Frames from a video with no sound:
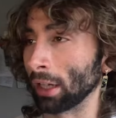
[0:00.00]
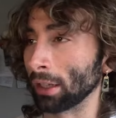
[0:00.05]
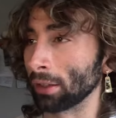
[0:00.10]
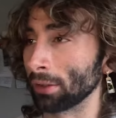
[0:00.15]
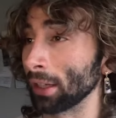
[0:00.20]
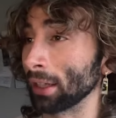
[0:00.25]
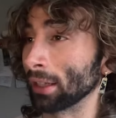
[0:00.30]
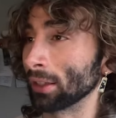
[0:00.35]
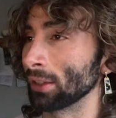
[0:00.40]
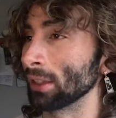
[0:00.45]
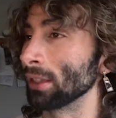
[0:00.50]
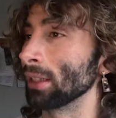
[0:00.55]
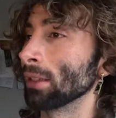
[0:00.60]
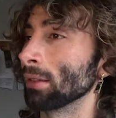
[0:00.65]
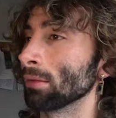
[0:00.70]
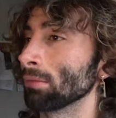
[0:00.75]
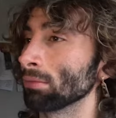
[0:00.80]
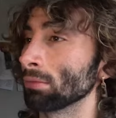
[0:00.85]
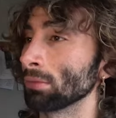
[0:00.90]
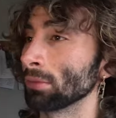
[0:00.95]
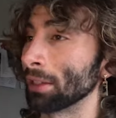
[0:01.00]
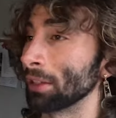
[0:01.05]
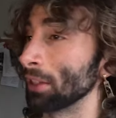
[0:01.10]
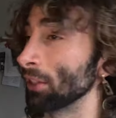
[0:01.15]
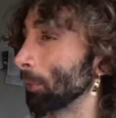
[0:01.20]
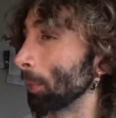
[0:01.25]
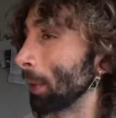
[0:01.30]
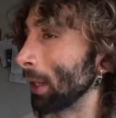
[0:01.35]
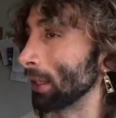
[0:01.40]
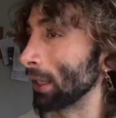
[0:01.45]
like things he didn't
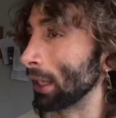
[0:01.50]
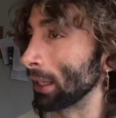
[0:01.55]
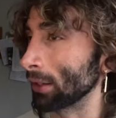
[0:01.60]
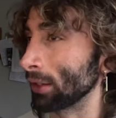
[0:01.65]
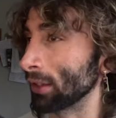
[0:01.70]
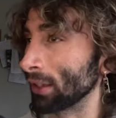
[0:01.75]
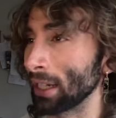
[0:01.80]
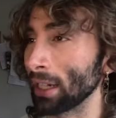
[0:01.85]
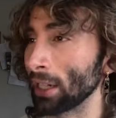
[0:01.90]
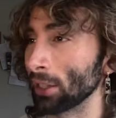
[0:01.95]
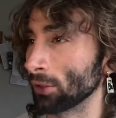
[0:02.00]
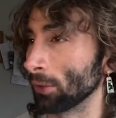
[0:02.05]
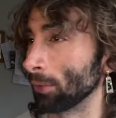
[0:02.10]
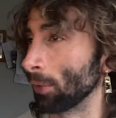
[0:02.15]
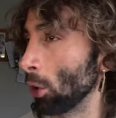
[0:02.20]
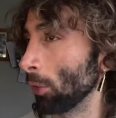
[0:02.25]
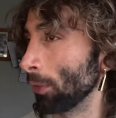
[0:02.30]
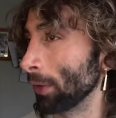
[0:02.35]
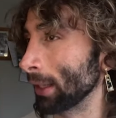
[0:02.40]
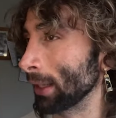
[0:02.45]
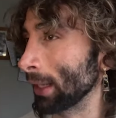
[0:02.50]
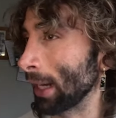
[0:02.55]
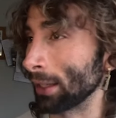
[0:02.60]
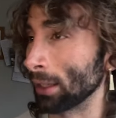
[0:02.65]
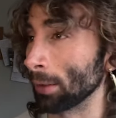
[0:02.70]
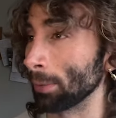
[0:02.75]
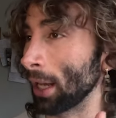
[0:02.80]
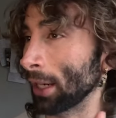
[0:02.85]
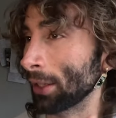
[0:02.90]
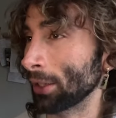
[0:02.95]
anticipate, like the Geass evolving and
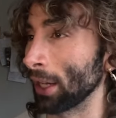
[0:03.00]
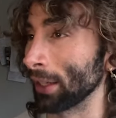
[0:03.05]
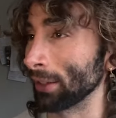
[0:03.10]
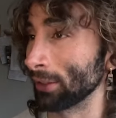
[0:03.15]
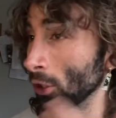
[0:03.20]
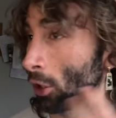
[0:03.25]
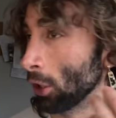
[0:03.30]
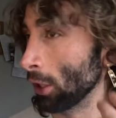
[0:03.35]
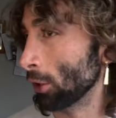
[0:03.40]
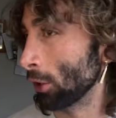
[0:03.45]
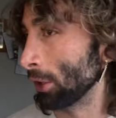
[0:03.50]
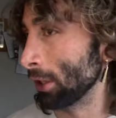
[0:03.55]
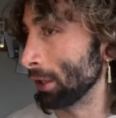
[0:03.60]
the Black Knights turning